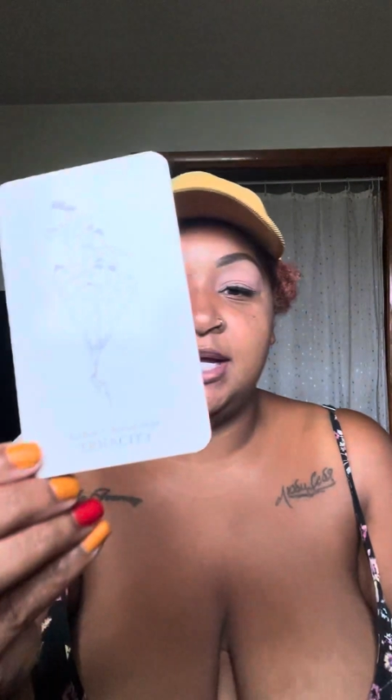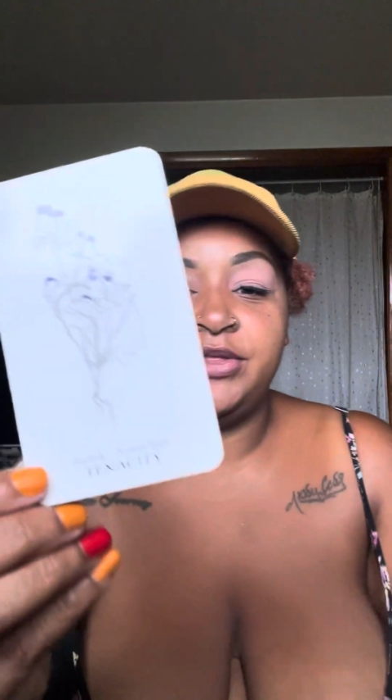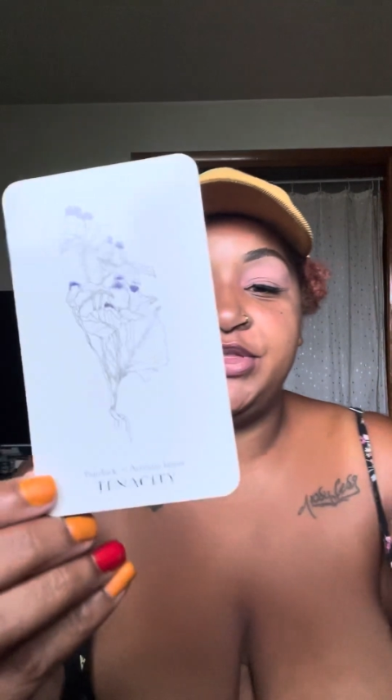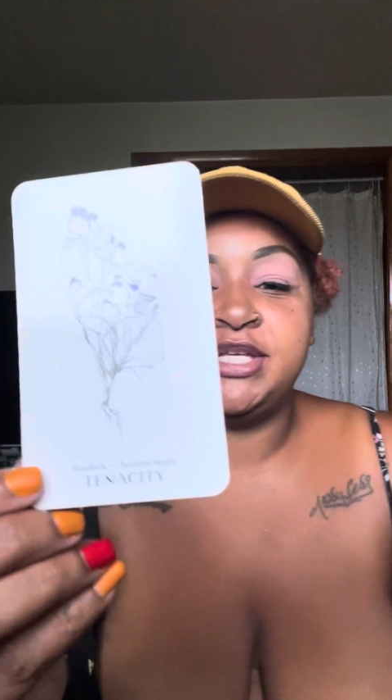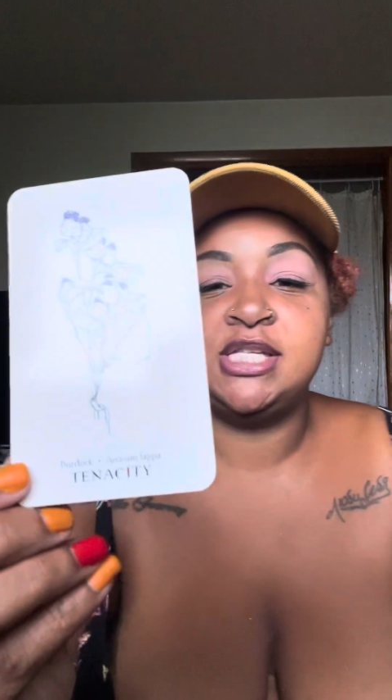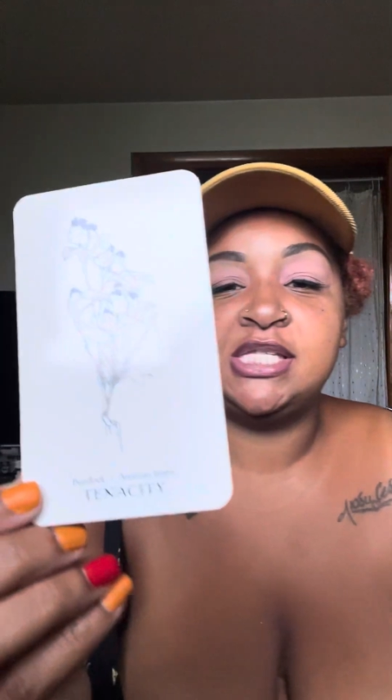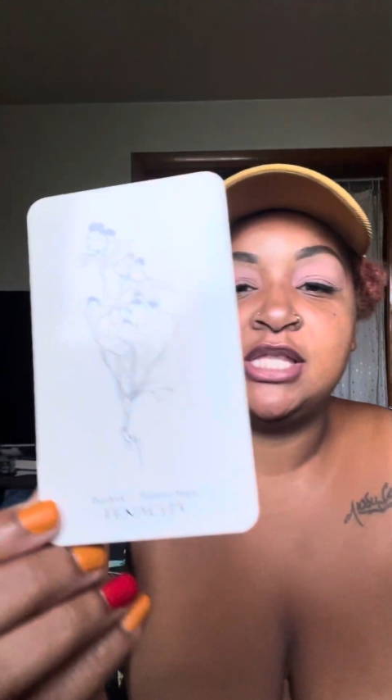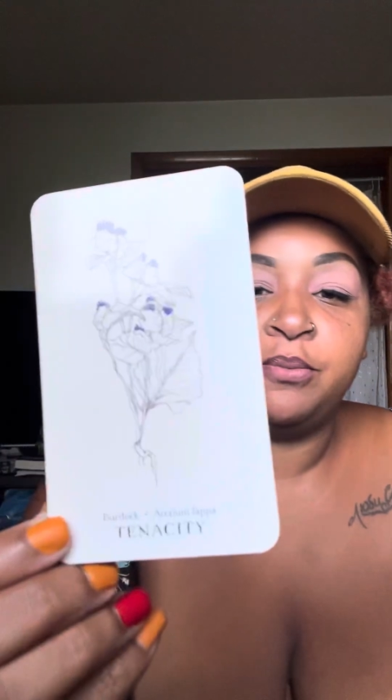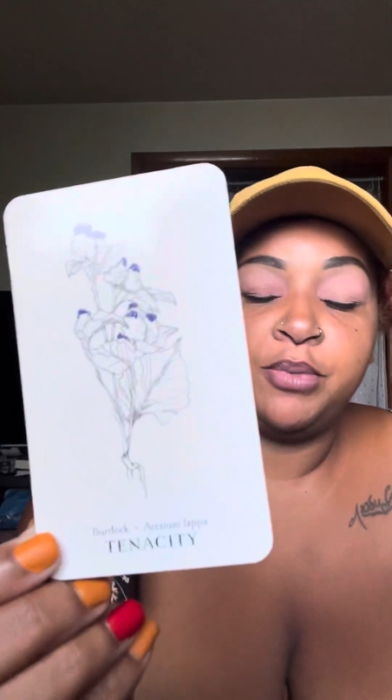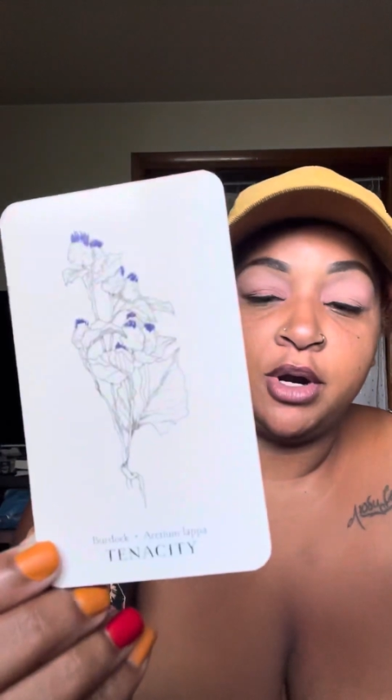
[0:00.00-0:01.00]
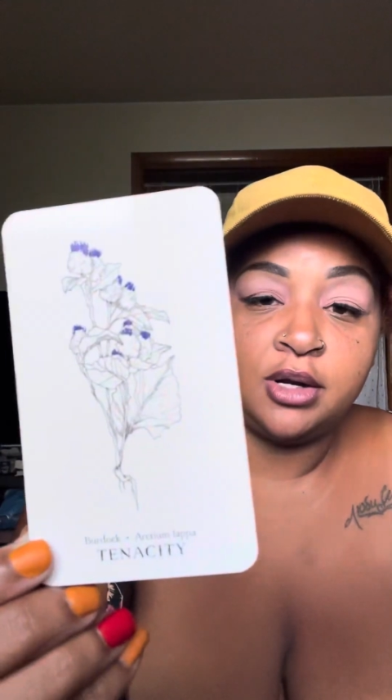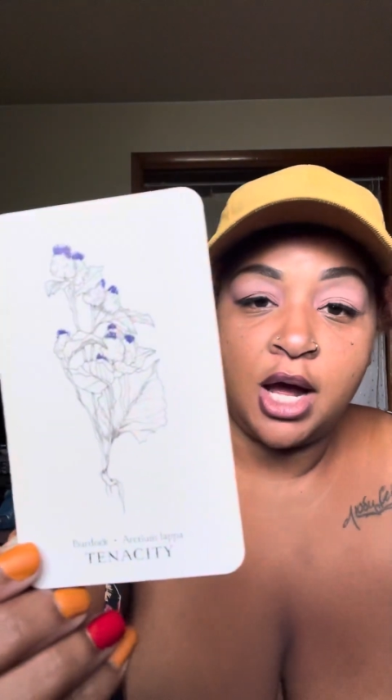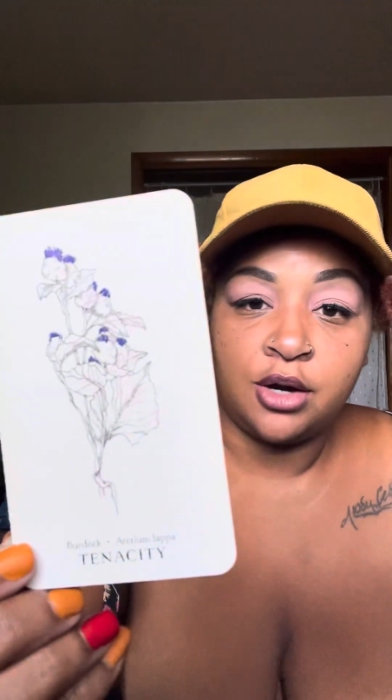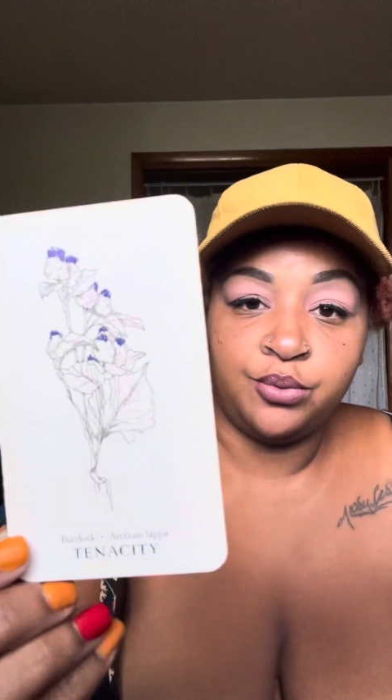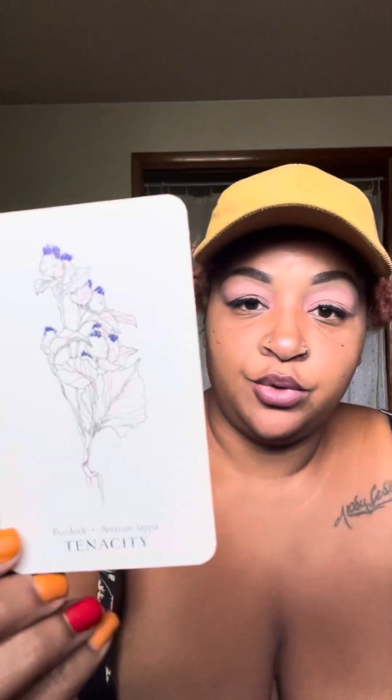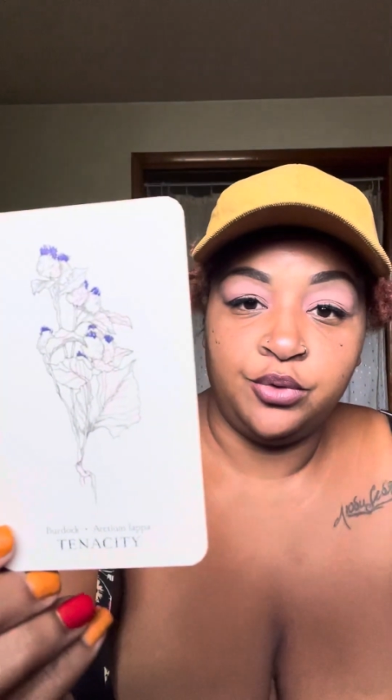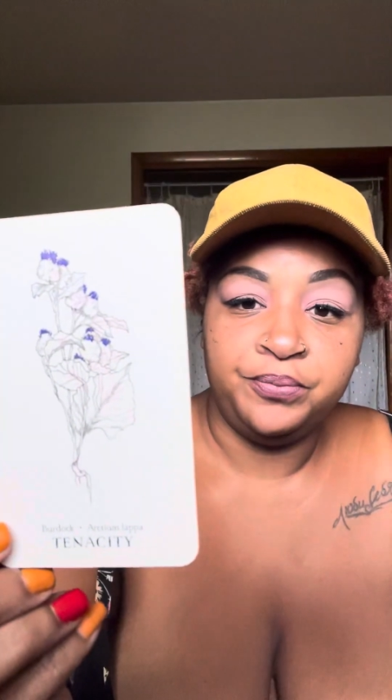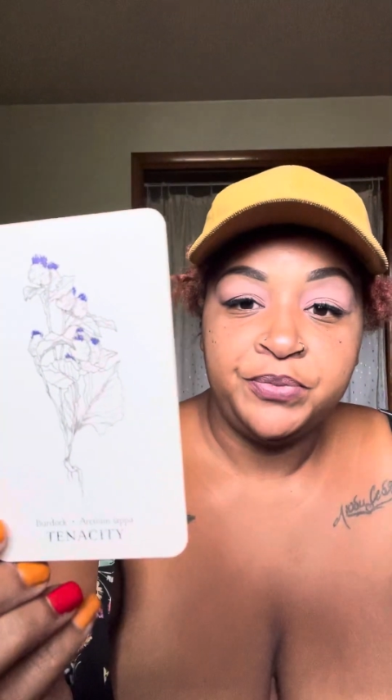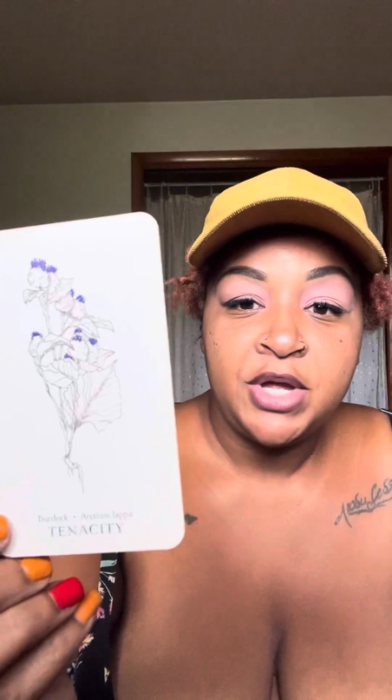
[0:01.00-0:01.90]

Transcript: and this is the burdock root.